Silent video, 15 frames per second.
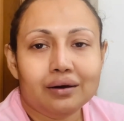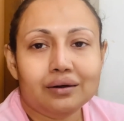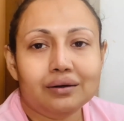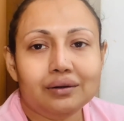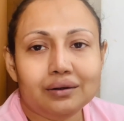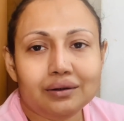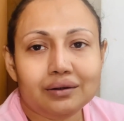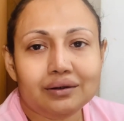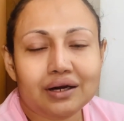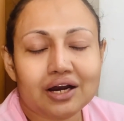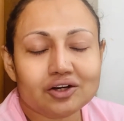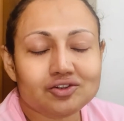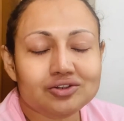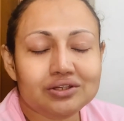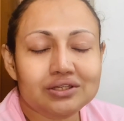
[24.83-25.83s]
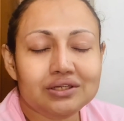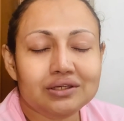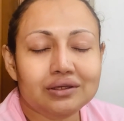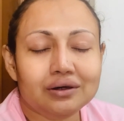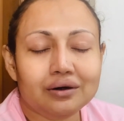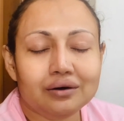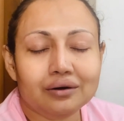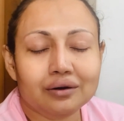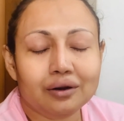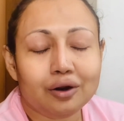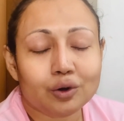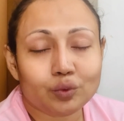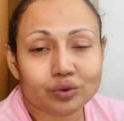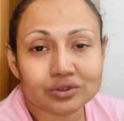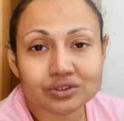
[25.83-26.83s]
Actually, a
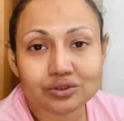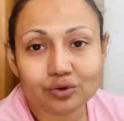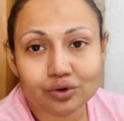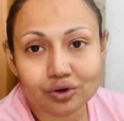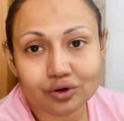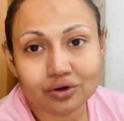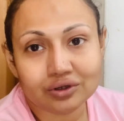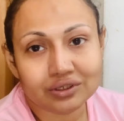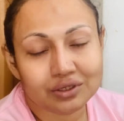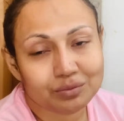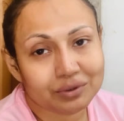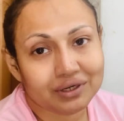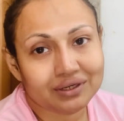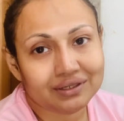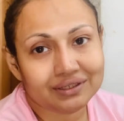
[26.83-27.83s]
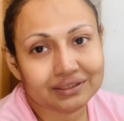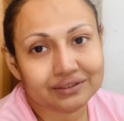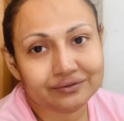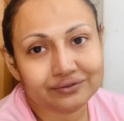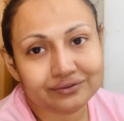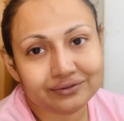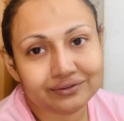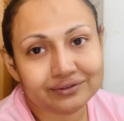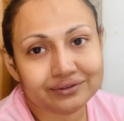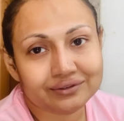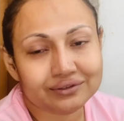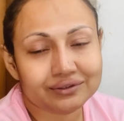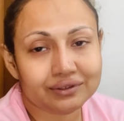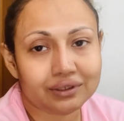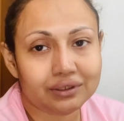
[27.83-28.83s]
lot was going on in my life.
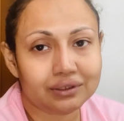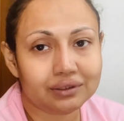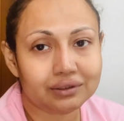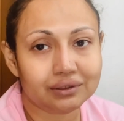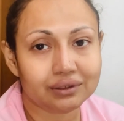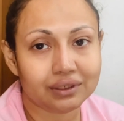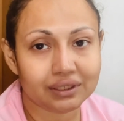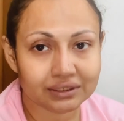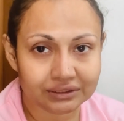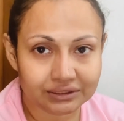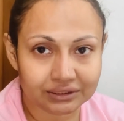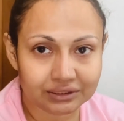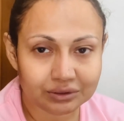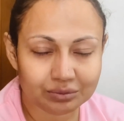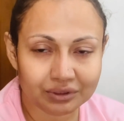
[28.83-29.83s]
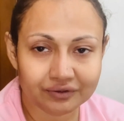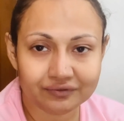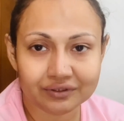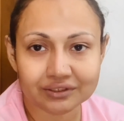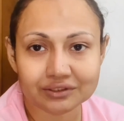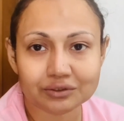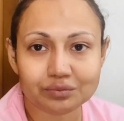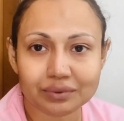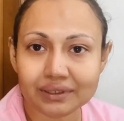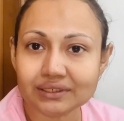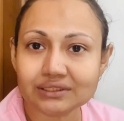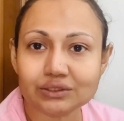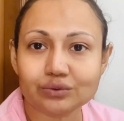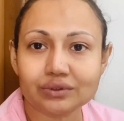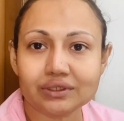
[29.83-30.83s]
Last year my father
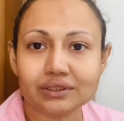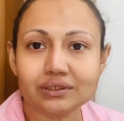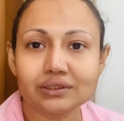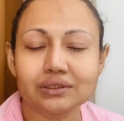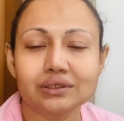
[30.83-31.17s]
passed away